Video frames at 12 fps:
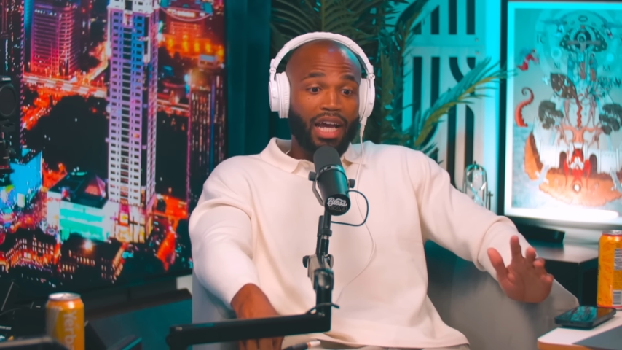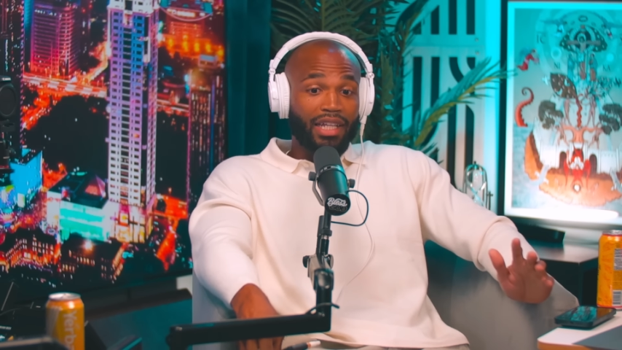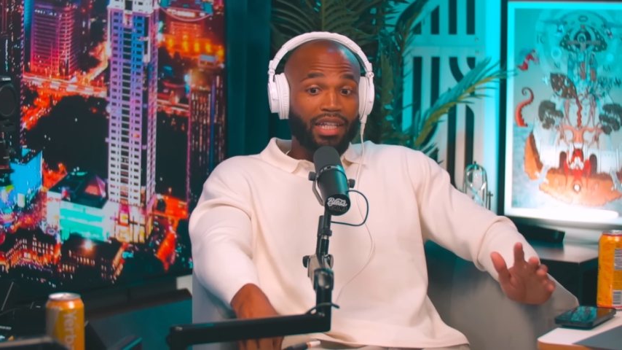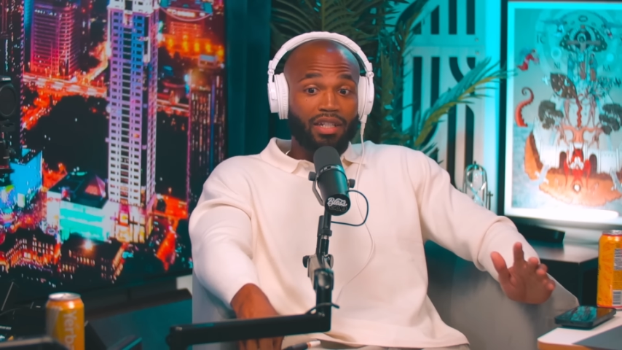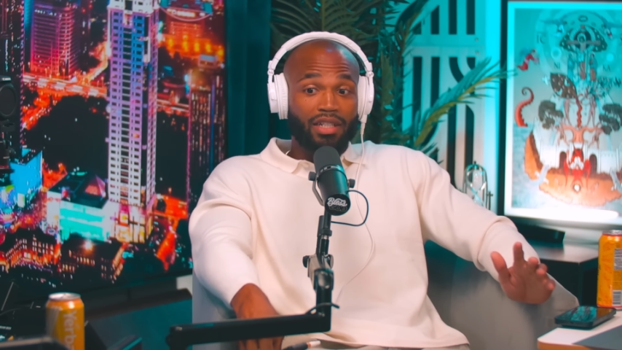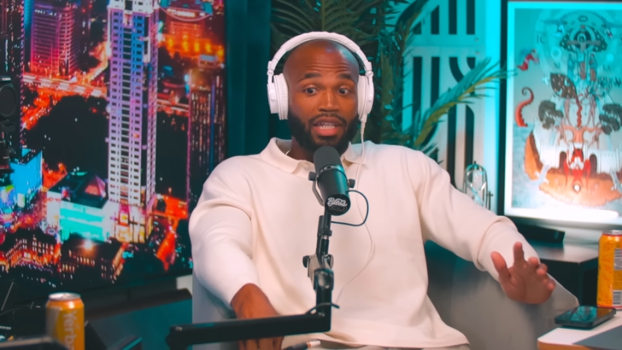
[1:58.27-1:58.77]
I
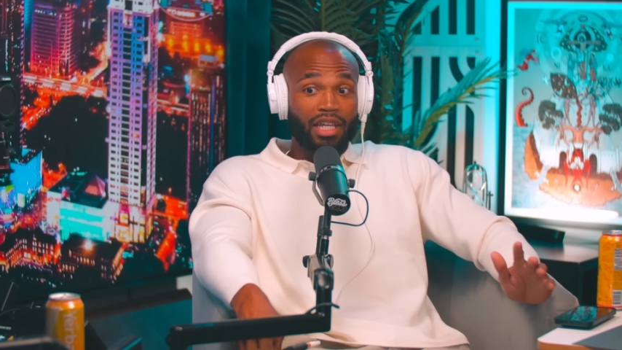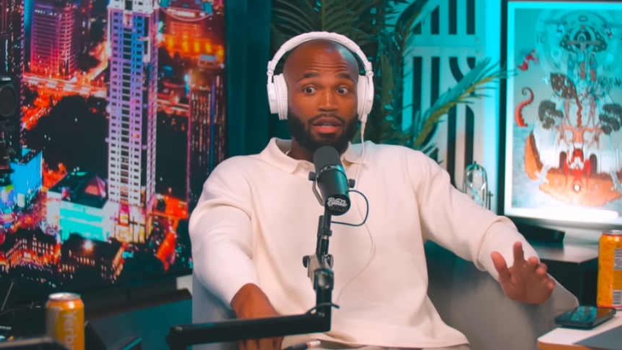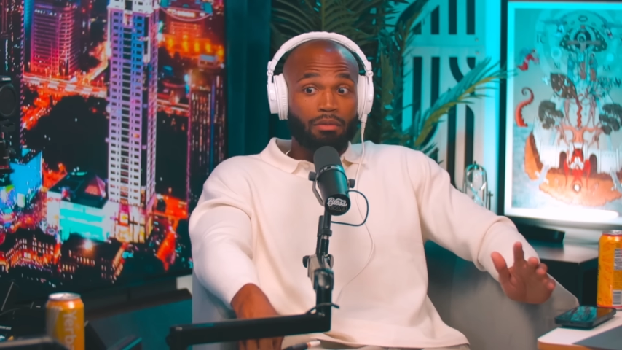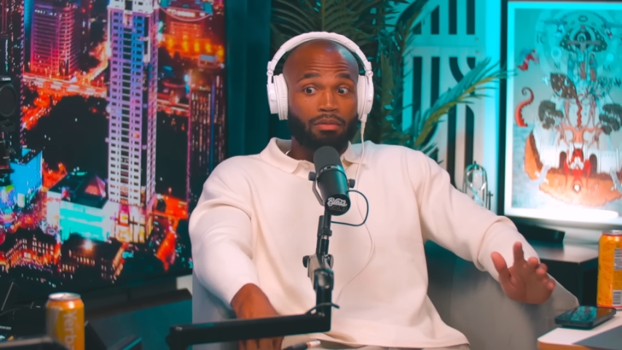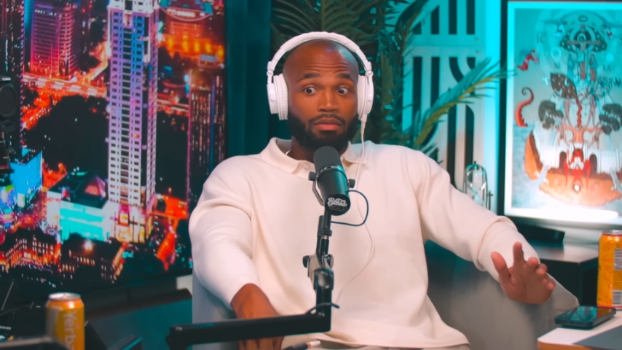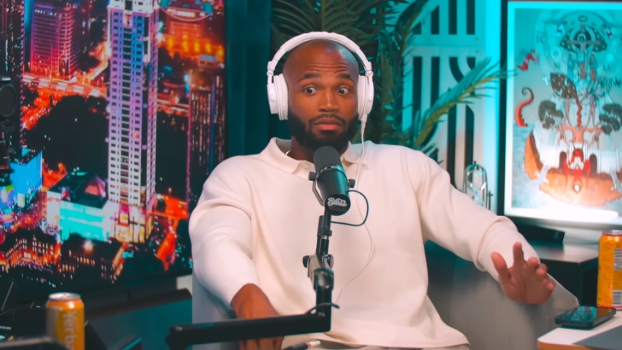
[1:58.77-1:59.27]
get a
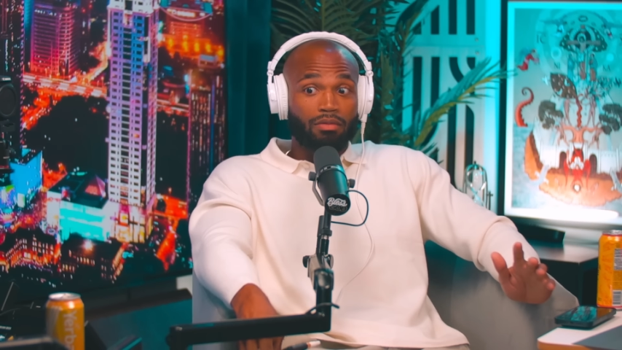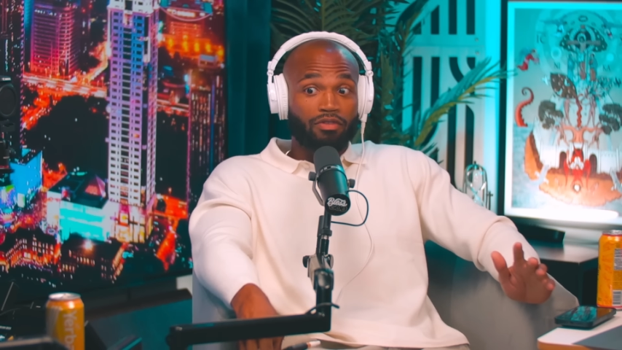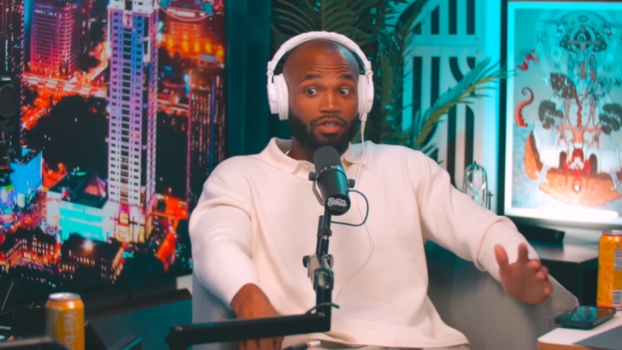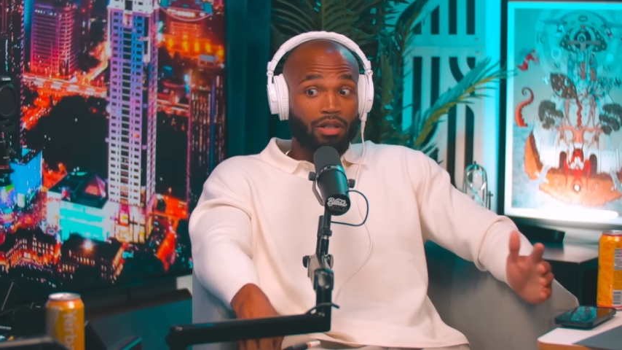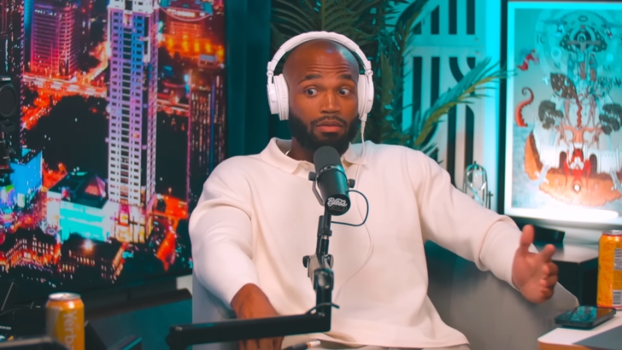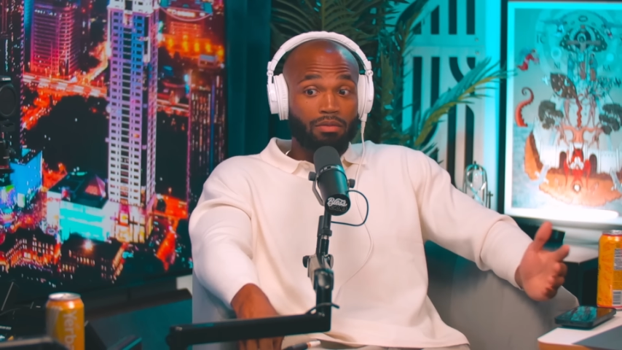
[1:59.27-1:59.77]
DM
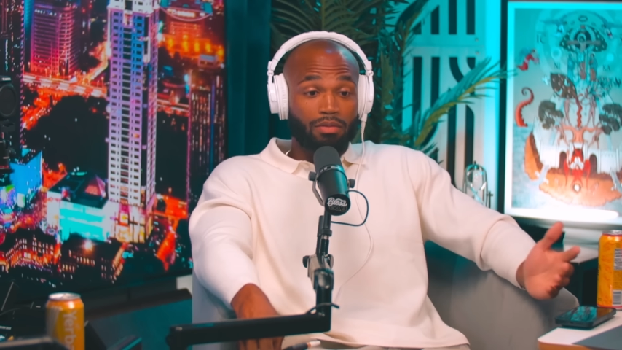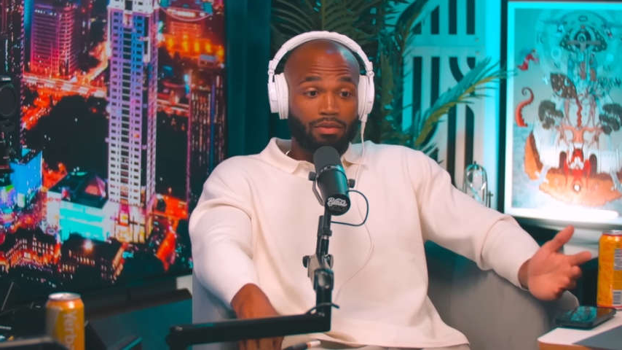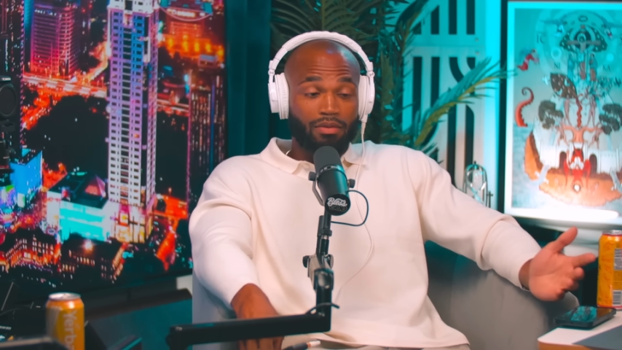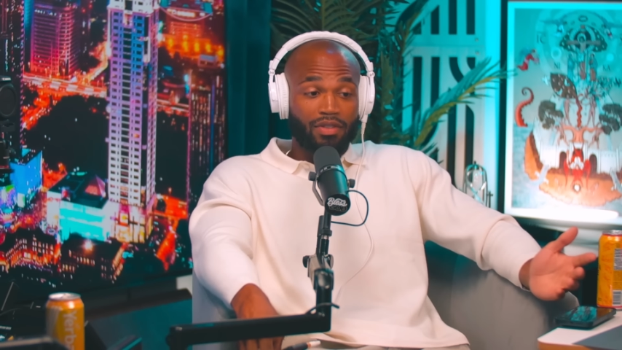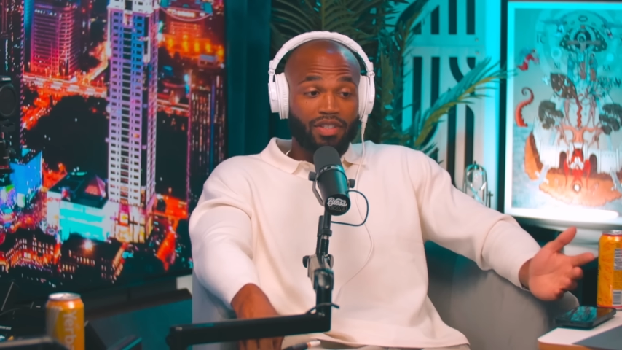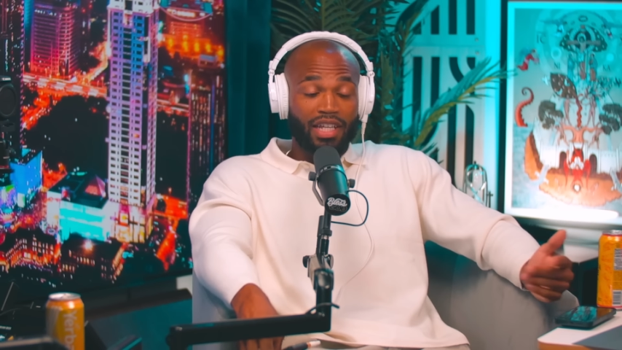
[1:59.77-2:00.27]
from
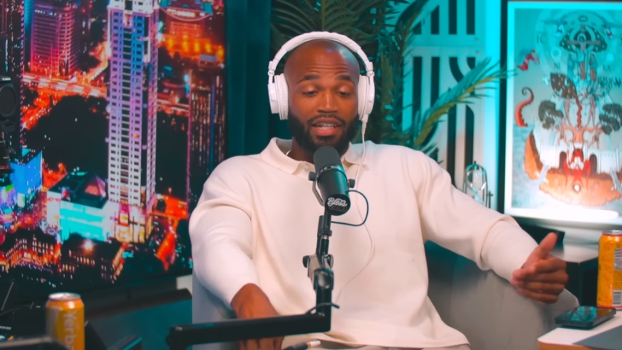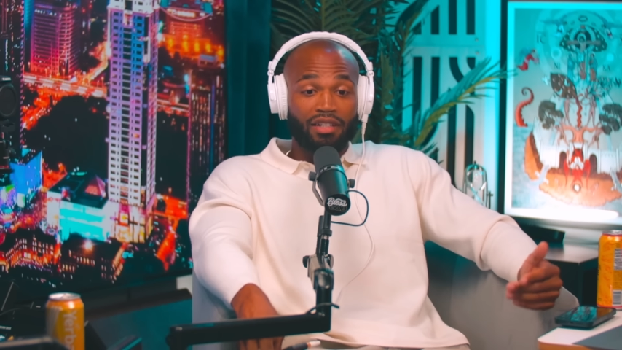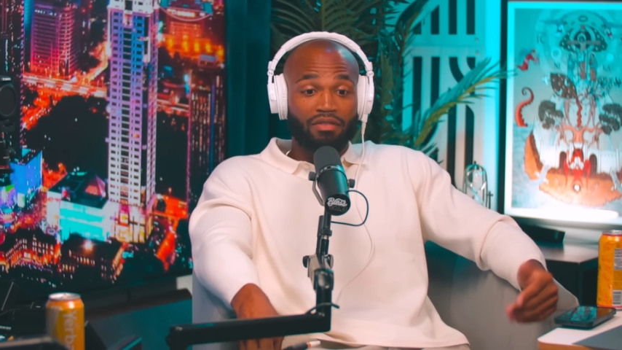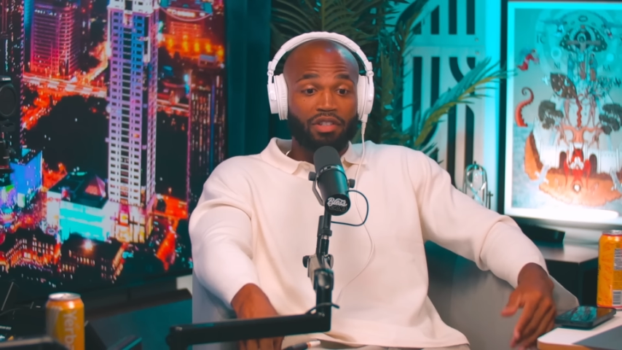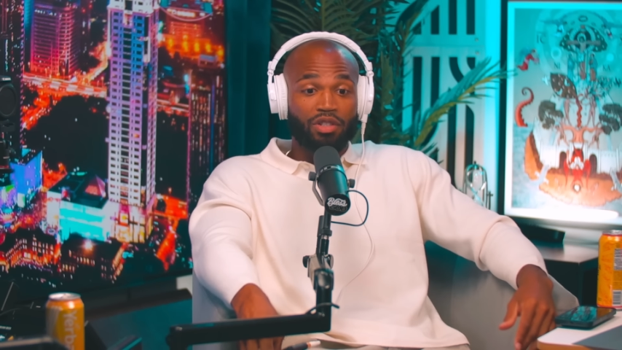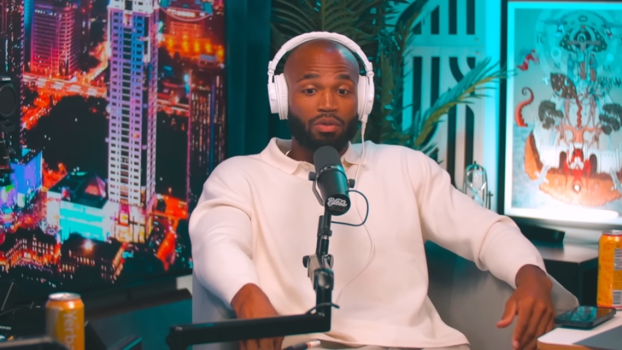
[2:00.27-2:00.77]
said
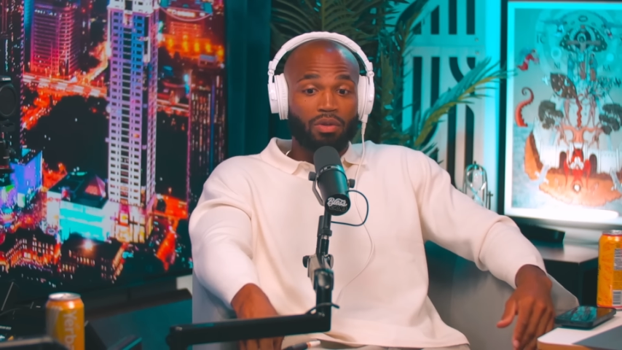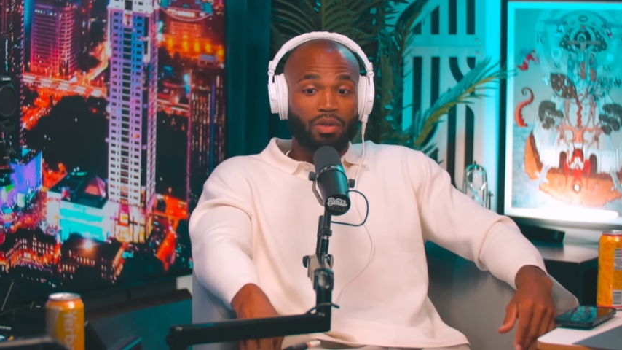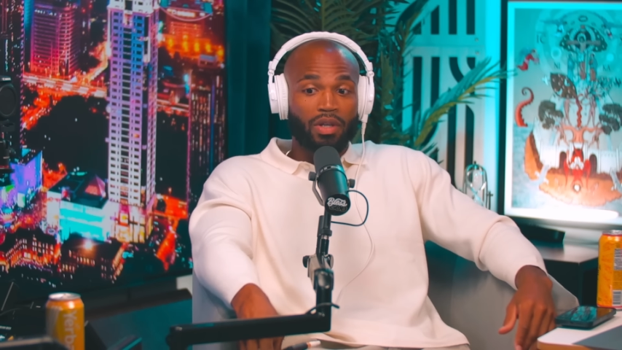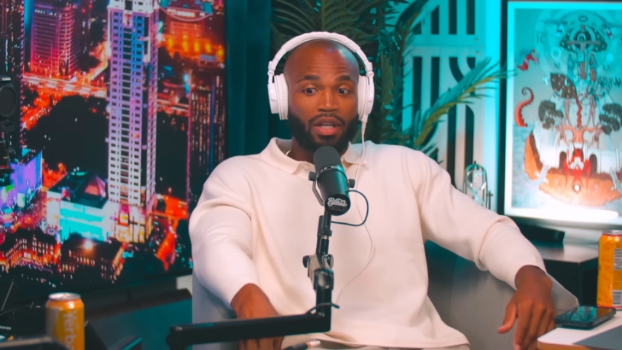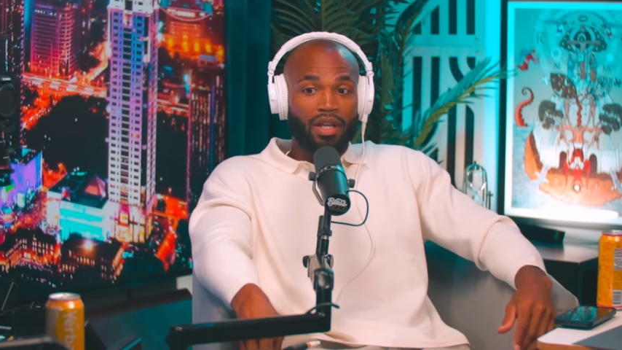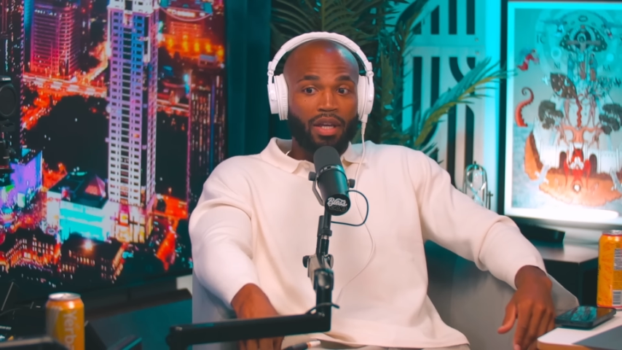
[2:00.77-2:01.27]
individual,